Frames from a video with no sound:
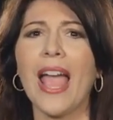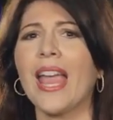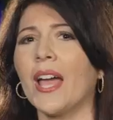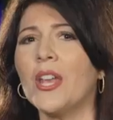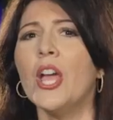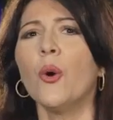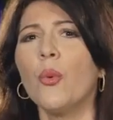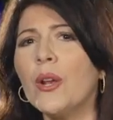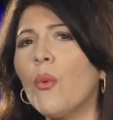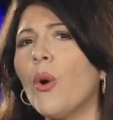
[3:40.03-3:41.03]
and
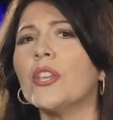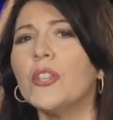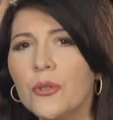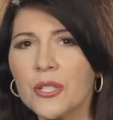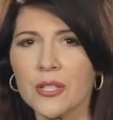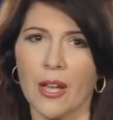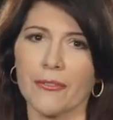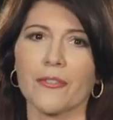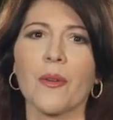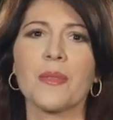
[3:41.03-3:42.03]
we don't want you to
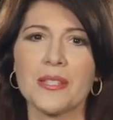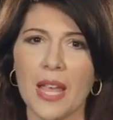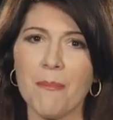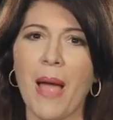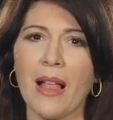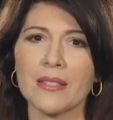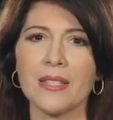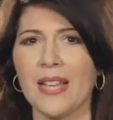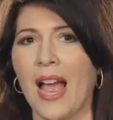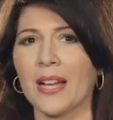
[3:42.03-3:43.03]
suffer from the same malice
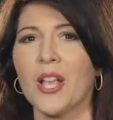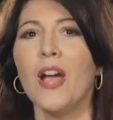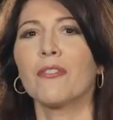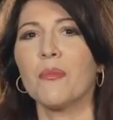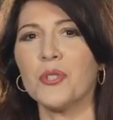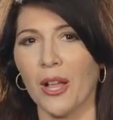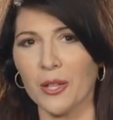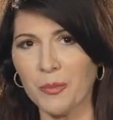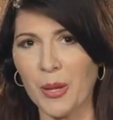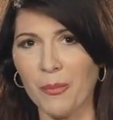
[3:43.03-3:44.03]
attacks from
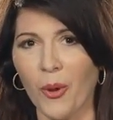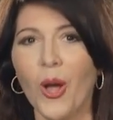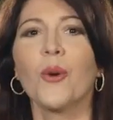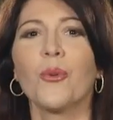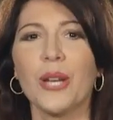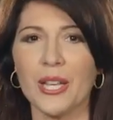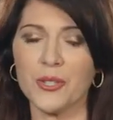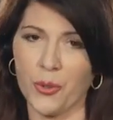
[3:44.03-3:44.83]
jealous people reading